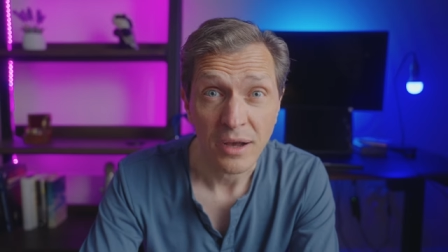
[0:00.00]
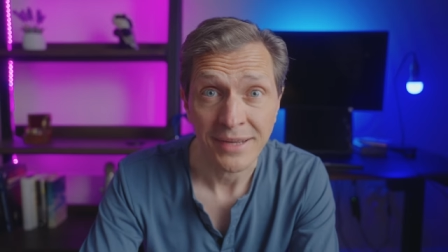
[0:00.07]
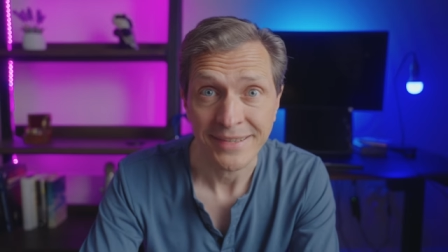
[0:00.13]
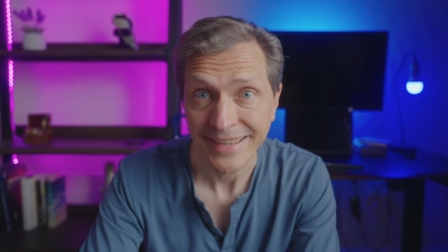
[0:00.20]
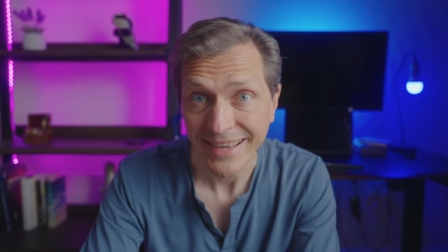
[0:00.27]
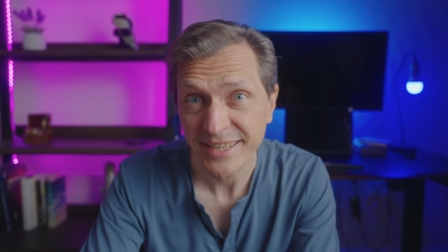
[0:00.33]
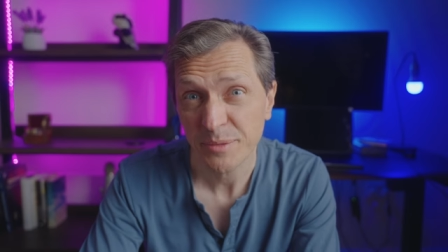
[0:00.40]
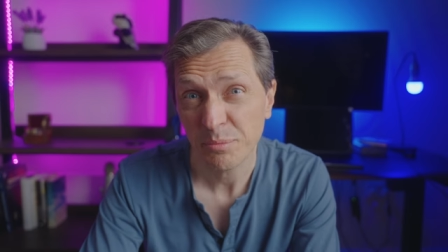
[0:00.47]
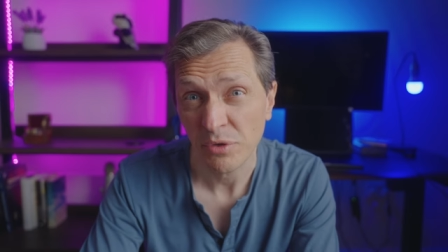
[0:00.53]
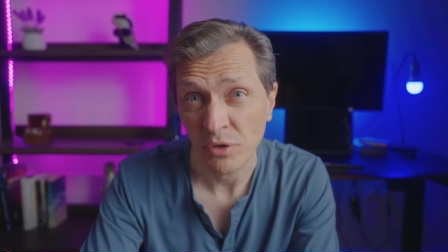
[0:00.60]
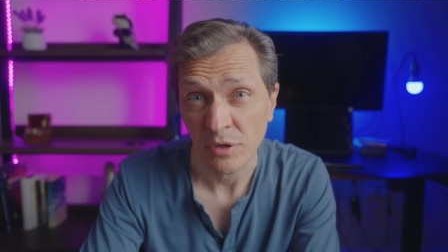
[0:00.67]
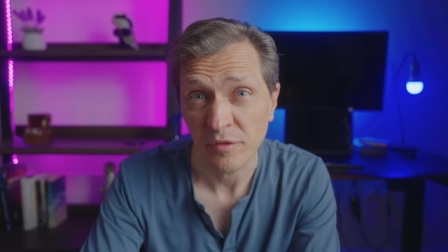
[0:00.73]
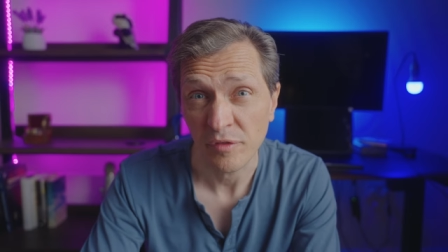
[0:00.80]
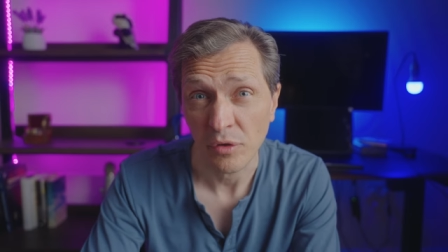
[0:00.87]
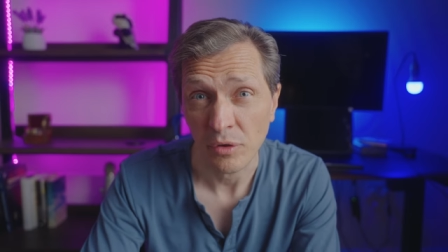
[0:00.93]
are
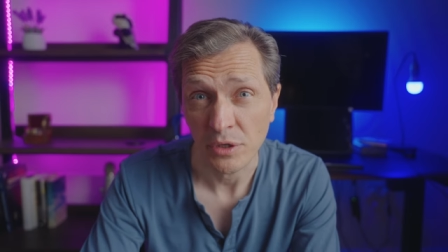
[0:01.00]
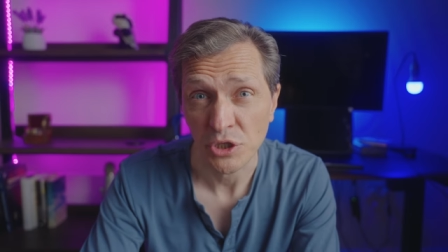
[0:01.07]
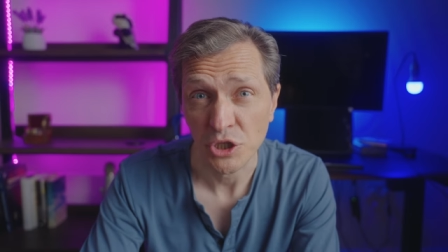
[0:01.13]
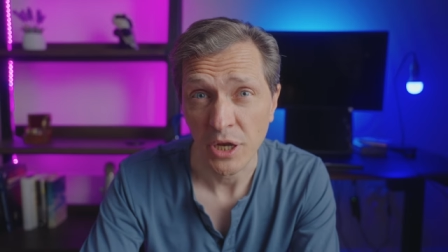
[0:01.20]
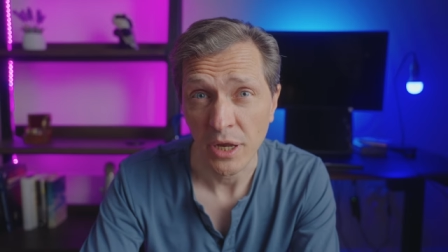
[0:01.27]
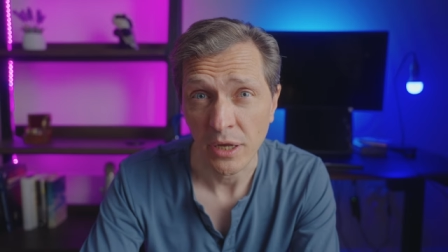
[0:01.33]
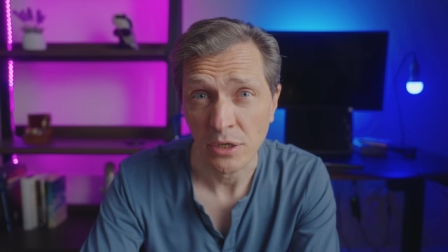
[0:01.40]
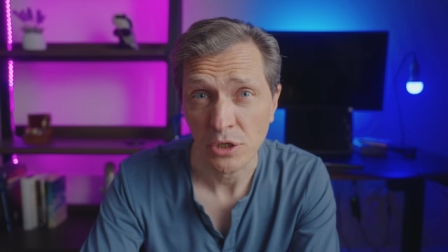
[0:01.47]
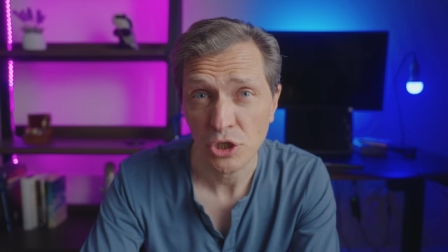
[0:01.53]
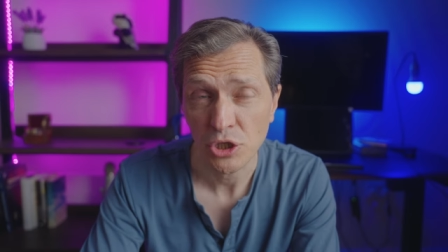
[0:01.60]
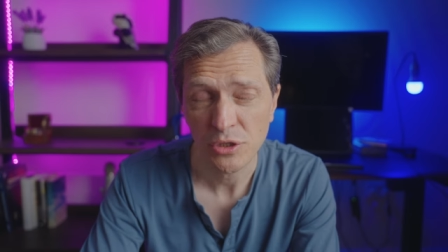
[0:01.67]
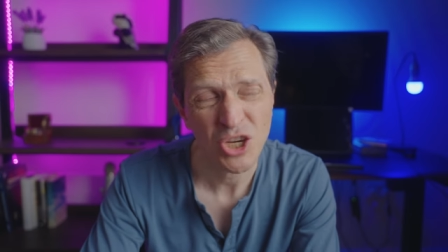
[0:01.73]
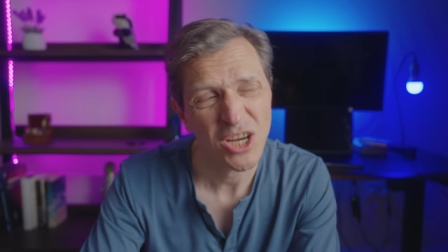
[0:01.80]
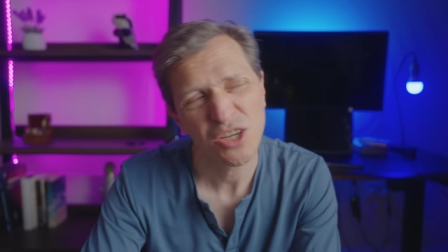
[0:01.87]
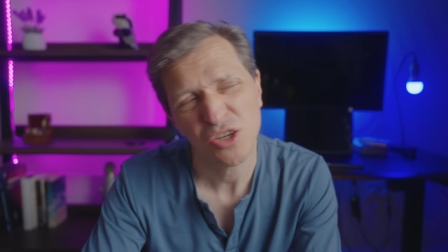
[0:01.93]
desperate for a
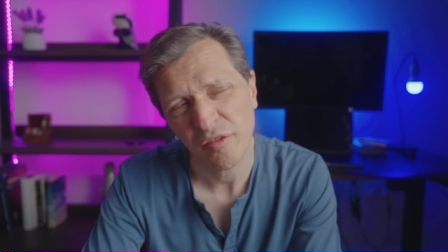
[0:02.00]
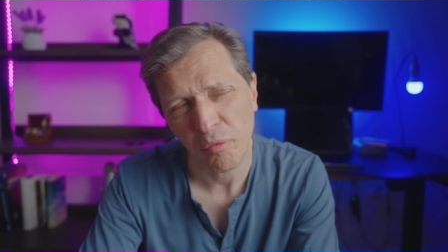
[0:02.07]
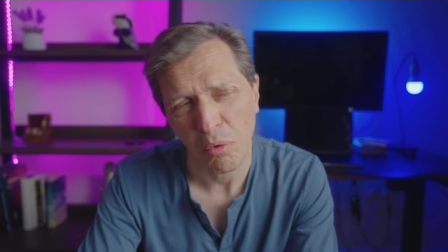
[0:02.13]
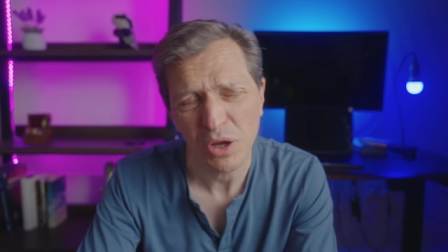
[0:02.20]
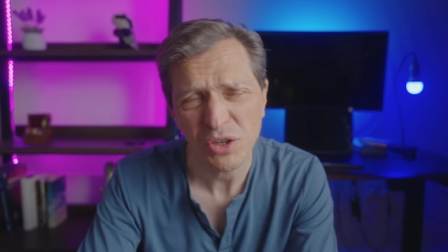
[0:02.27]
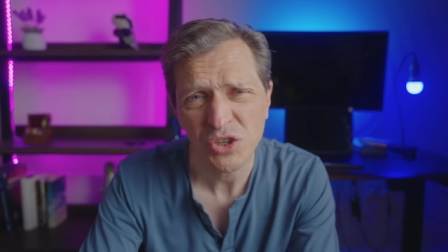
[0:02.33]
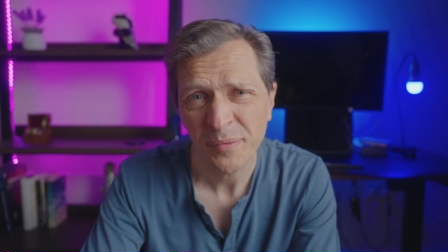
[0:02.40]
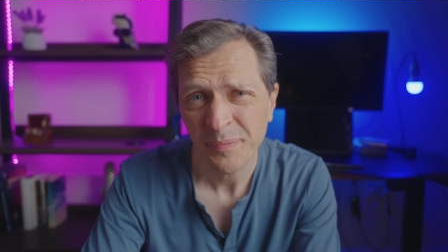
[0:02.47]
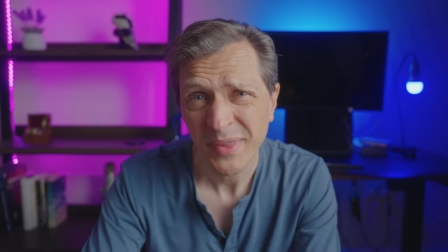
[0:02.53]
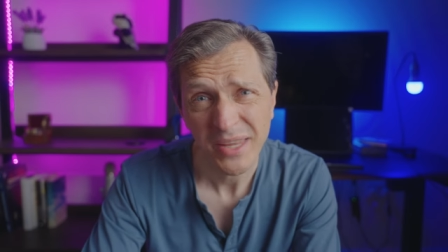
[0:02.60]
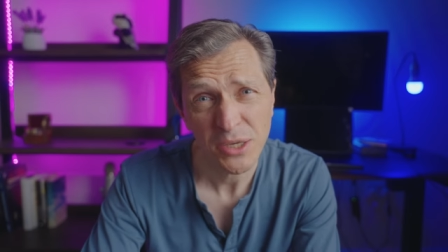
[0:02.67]
change. Change of what?